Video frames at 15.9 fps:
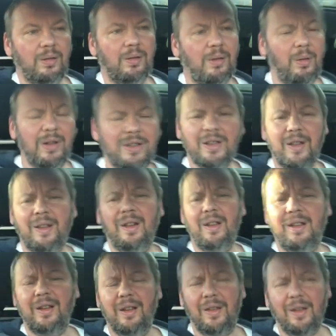Well, actually, I think
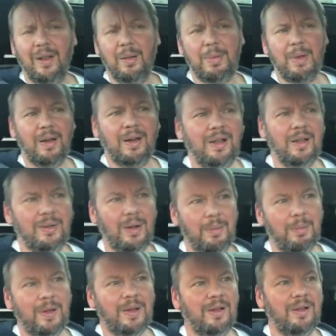I did a thing about it anyway,
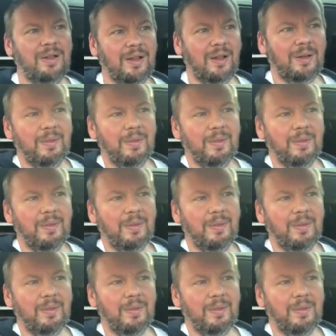because